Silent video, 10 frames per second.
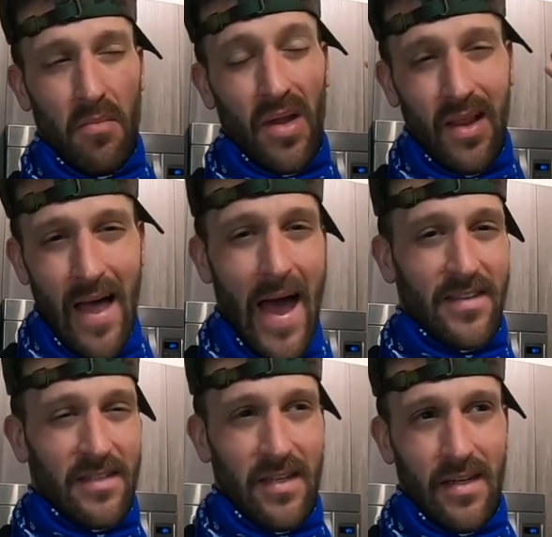
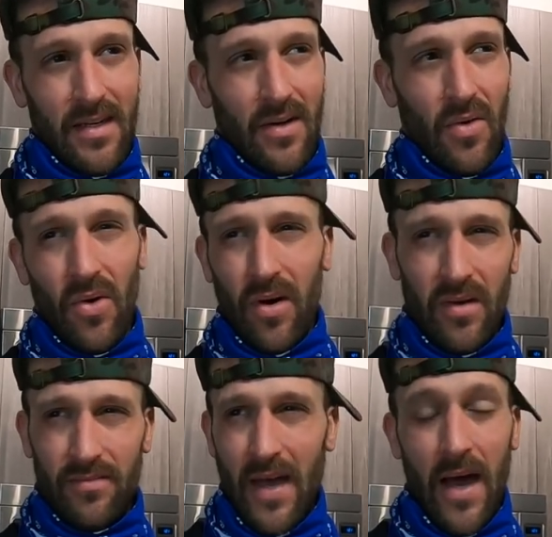plastic,
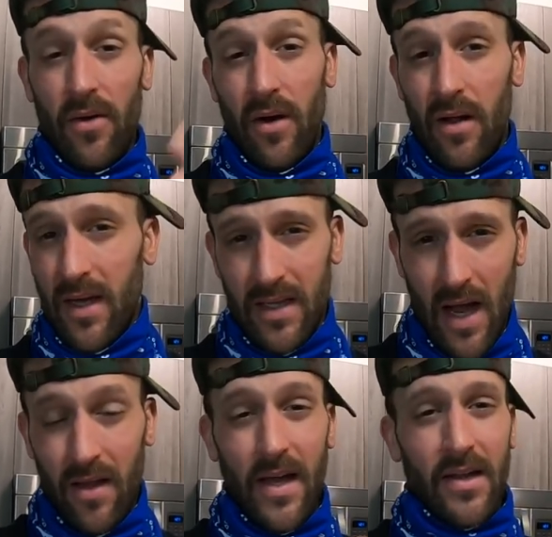or I don't know.
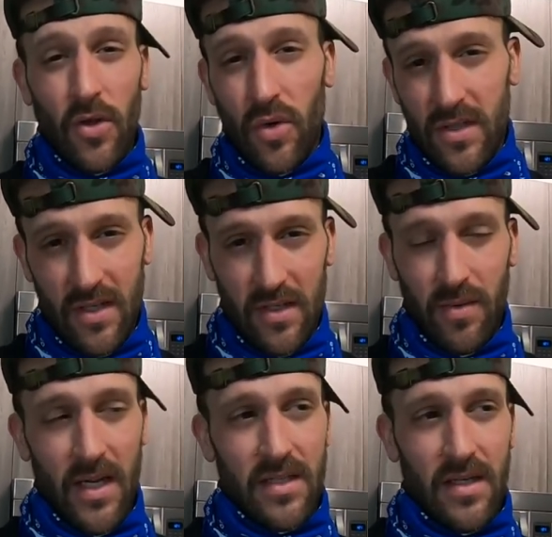I'll let Lewis
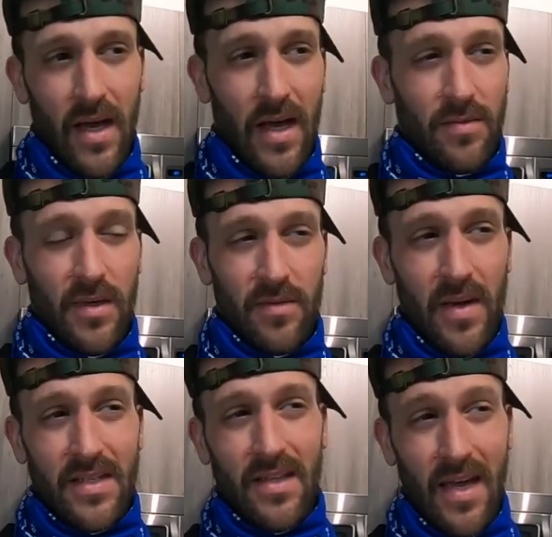explain it to you guys, but it's
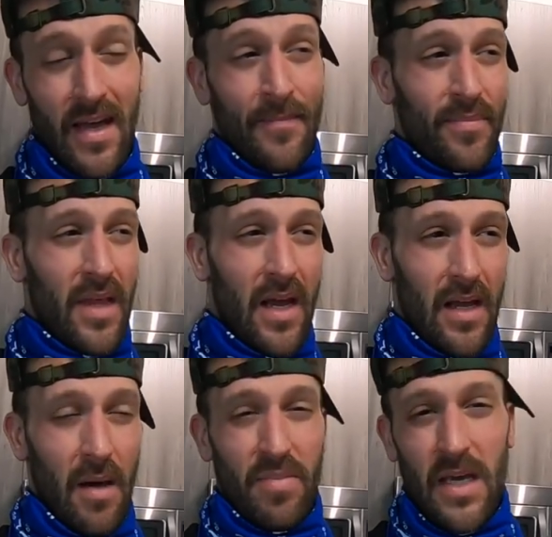basically
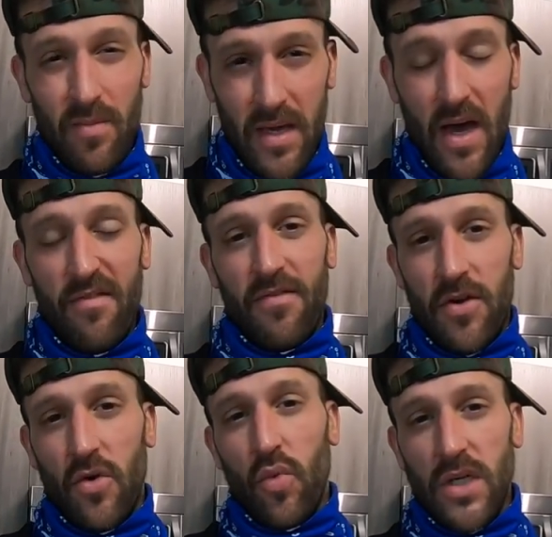like a PPF for
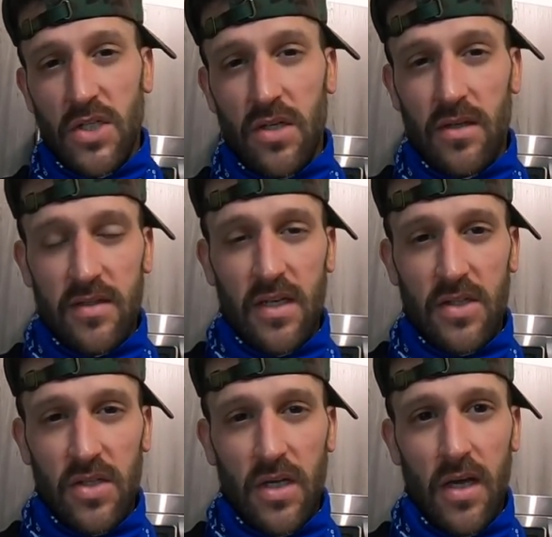your windshield
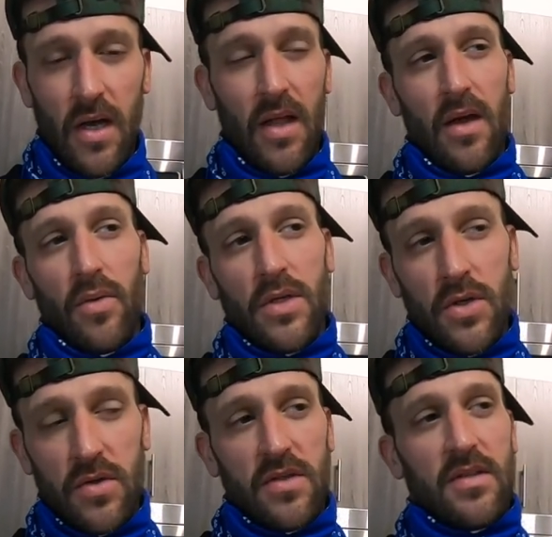essentially that
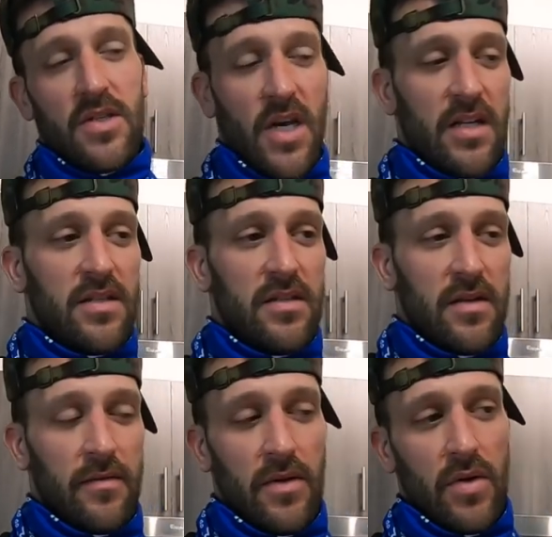reduces the chances
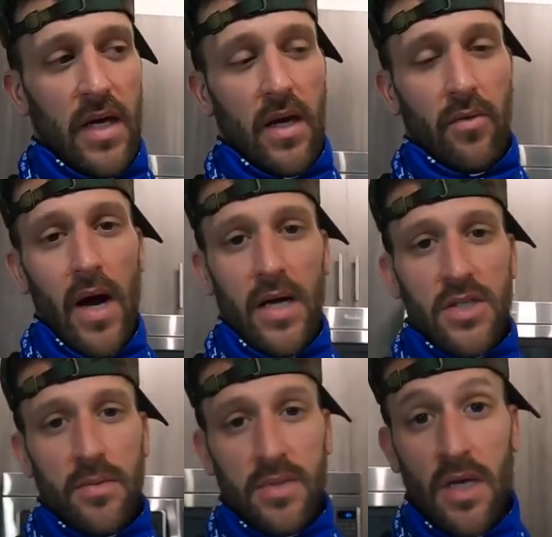of you getting rock
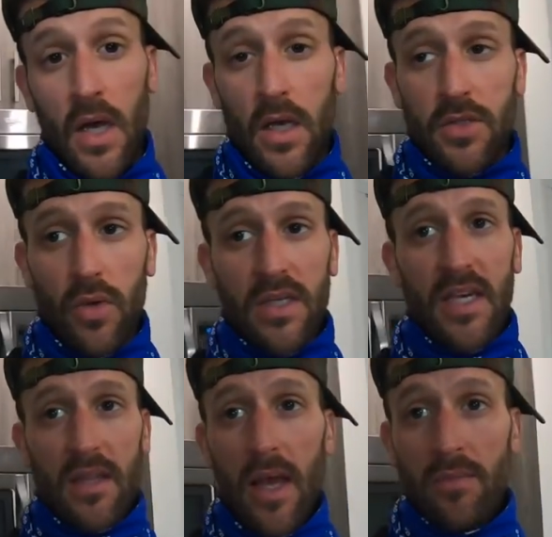chips. So we're gonna
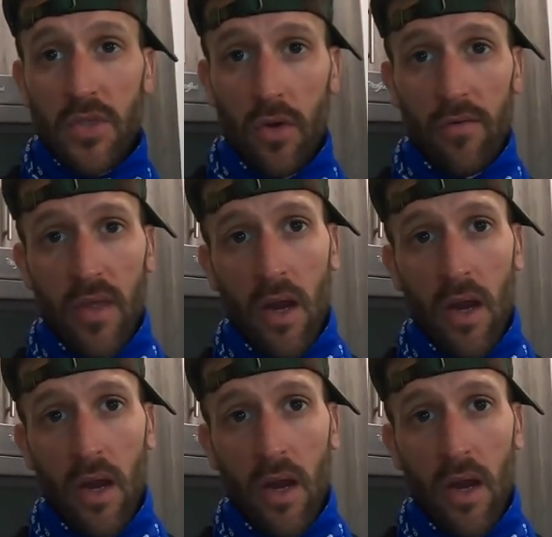take the M2 over